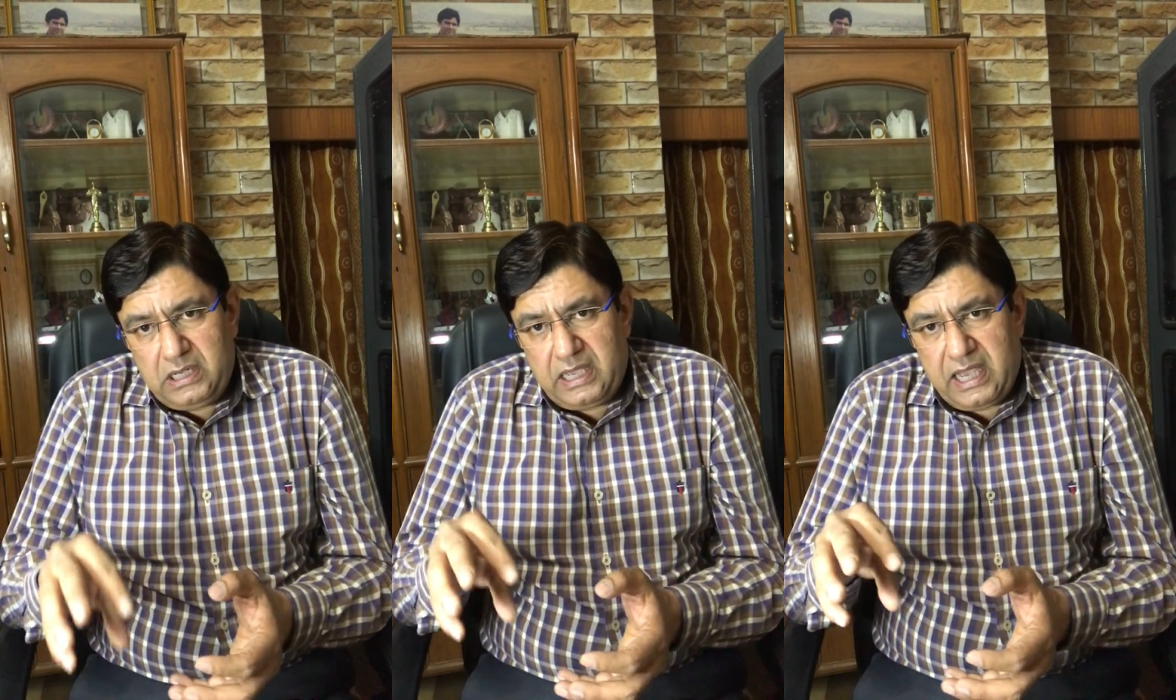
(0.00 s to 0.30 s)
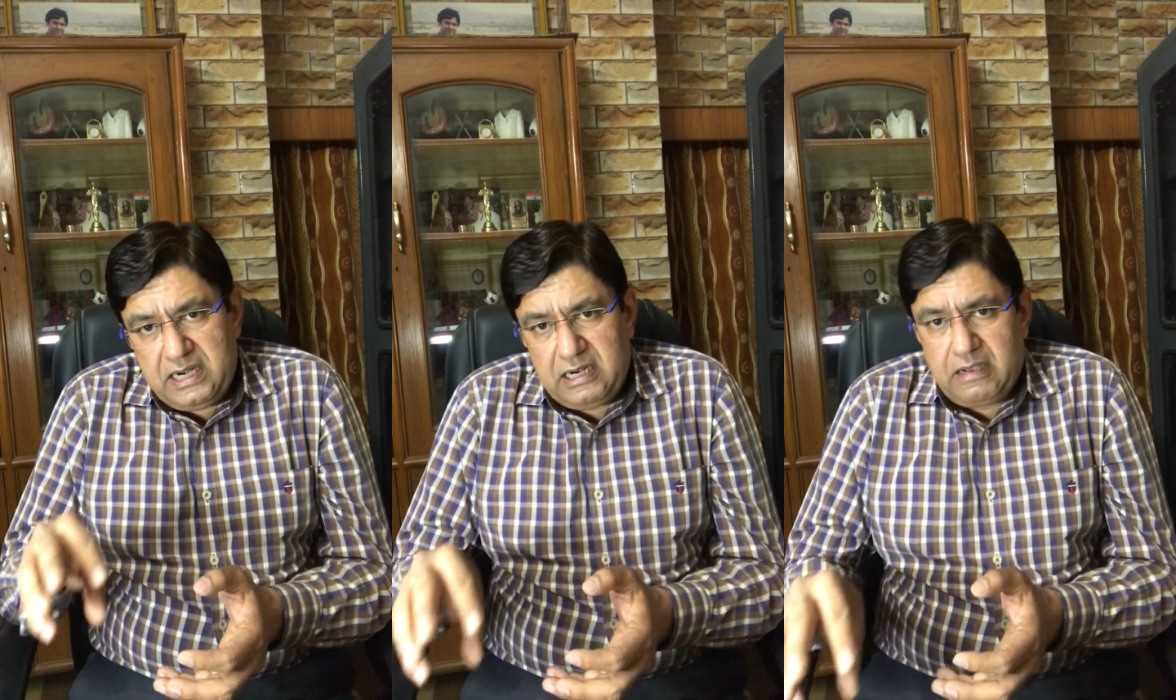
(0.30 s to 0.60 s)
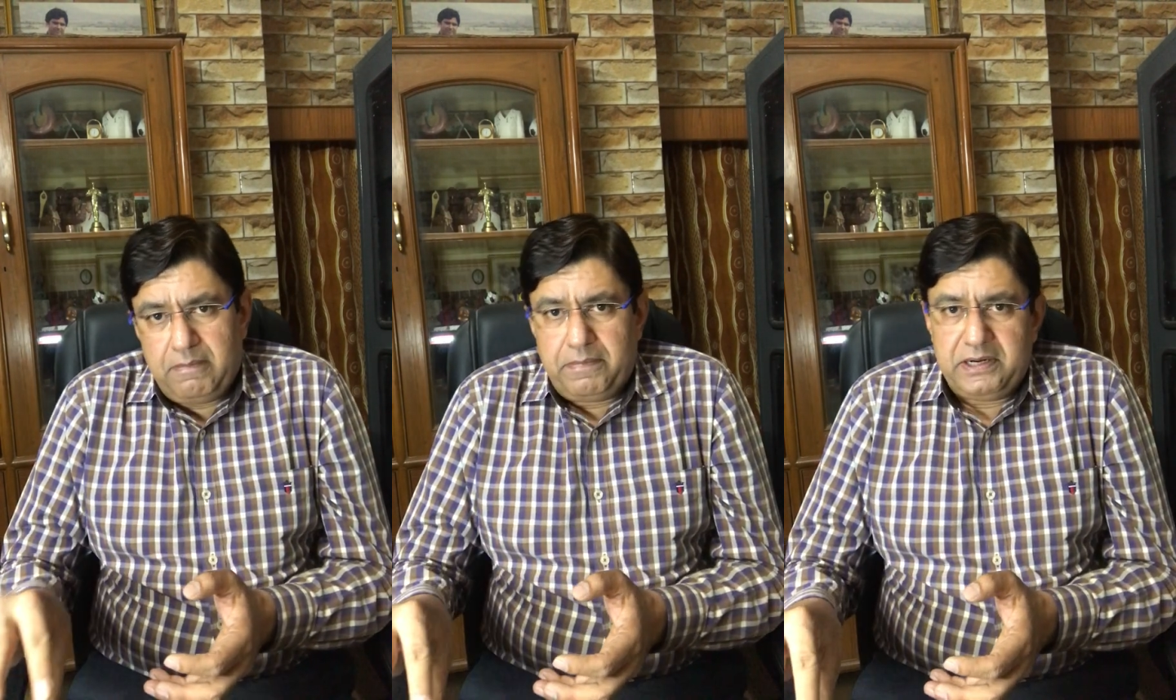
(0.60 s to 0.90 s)
can
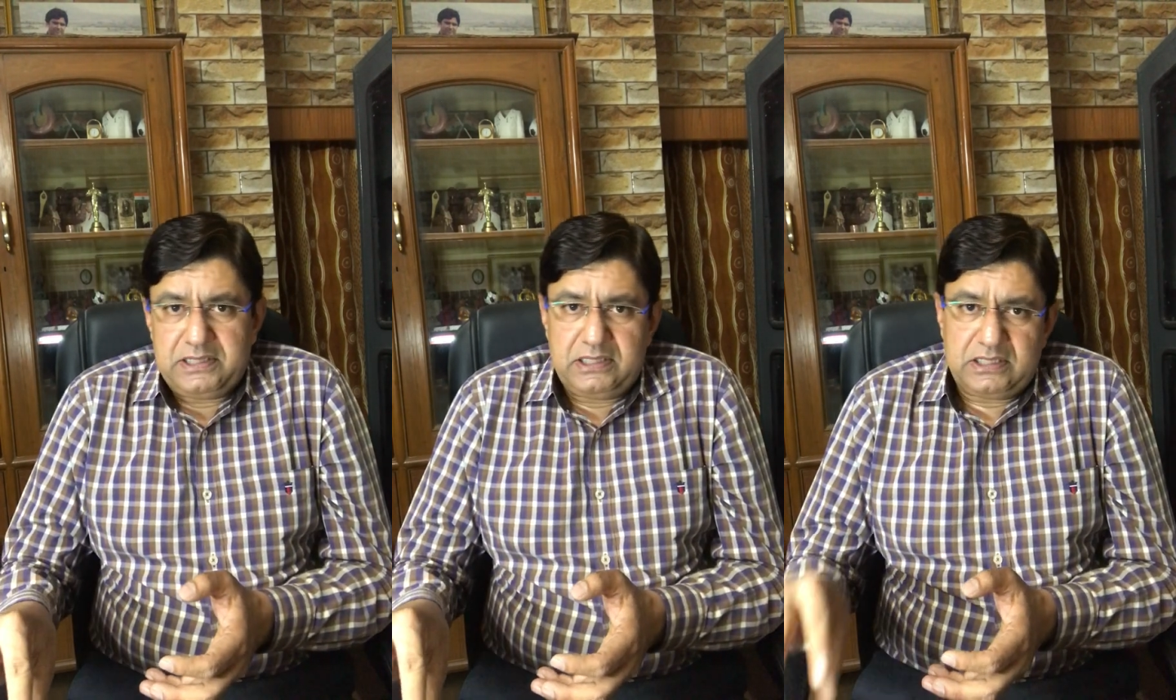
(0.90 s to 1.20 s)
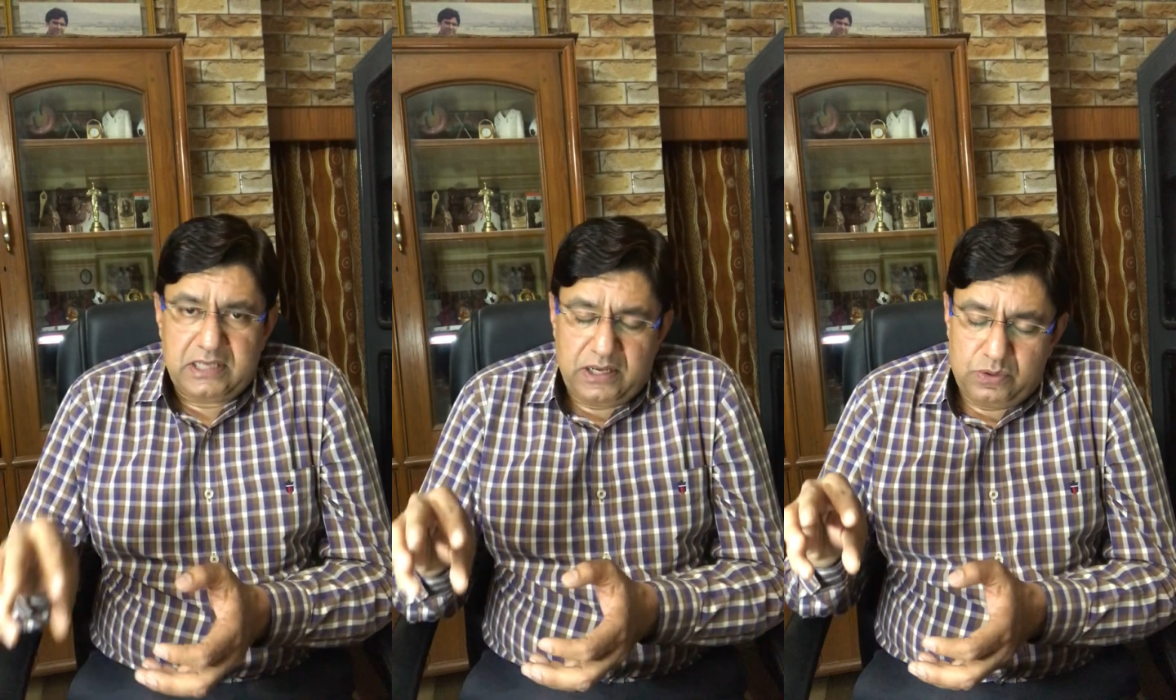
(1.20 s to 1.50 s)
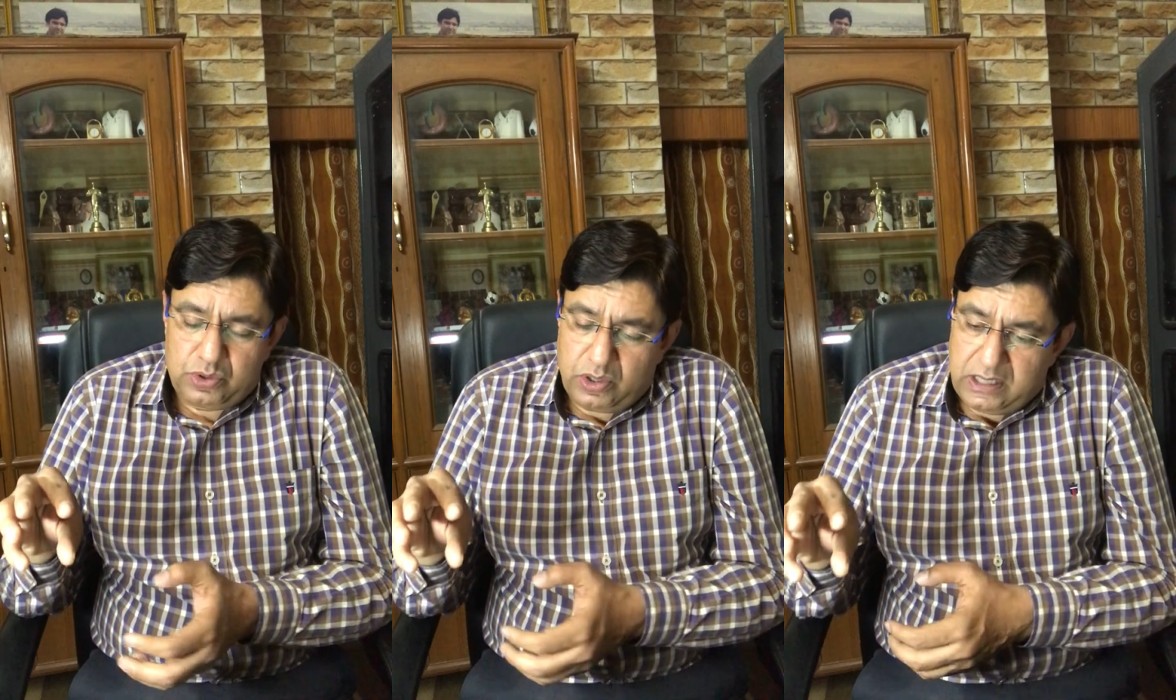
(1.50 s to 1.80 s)
compress the
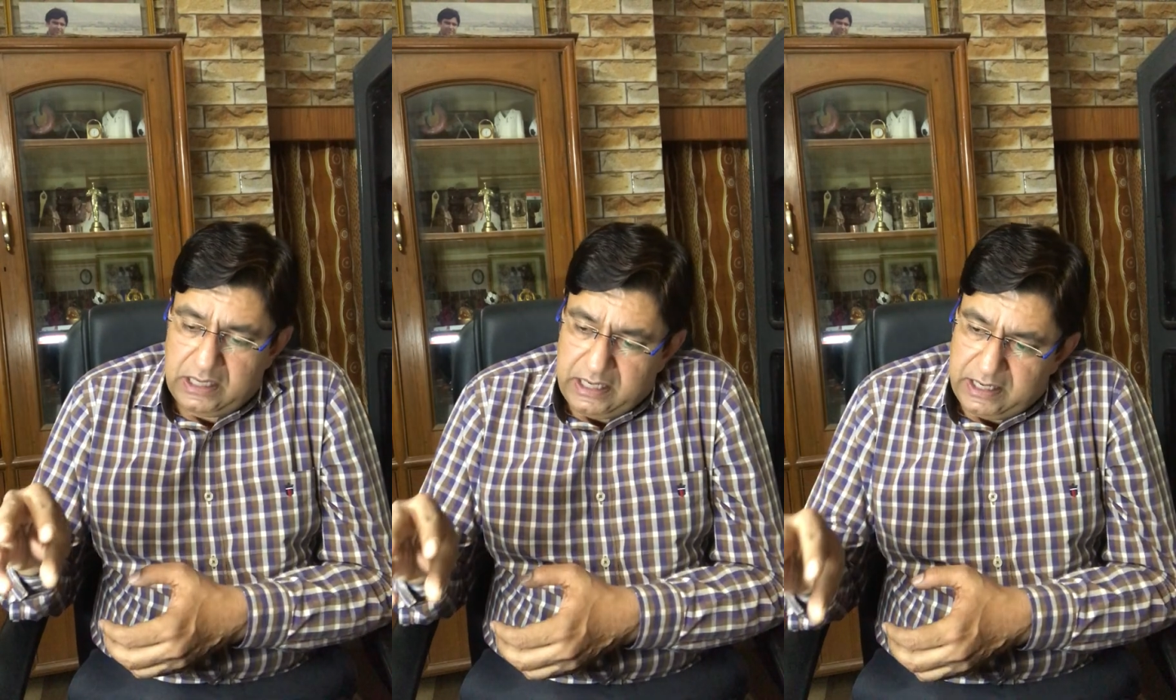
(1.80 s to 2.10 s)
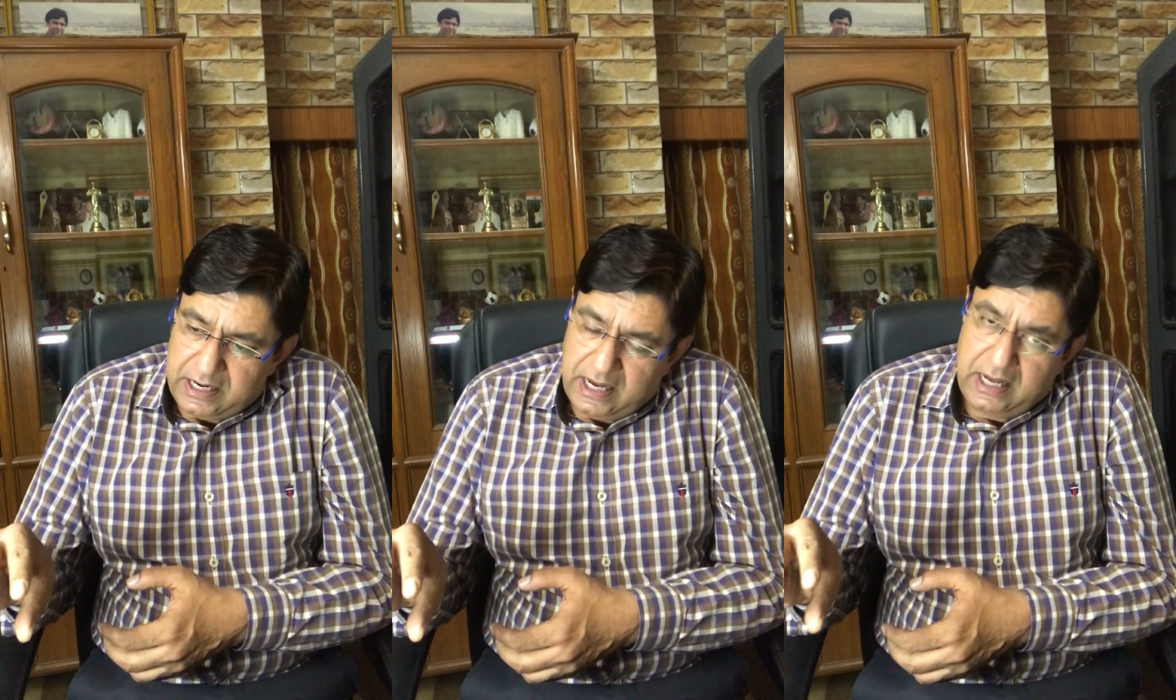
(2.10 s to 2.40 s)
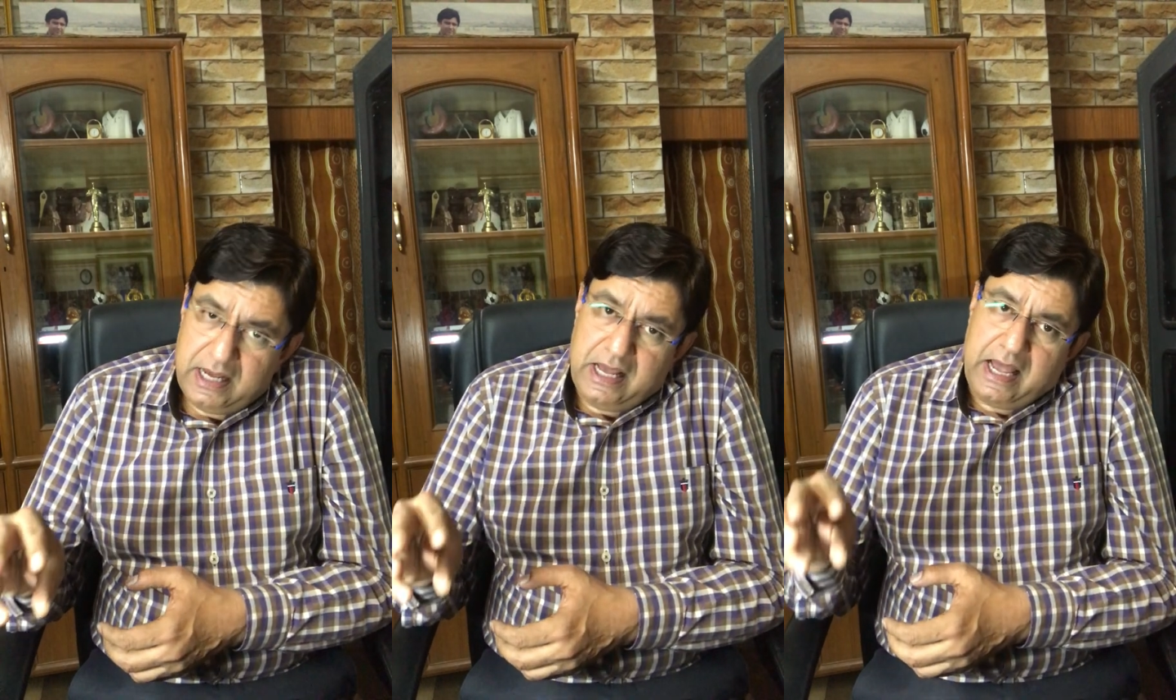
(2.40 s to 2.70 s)
sinusoidal area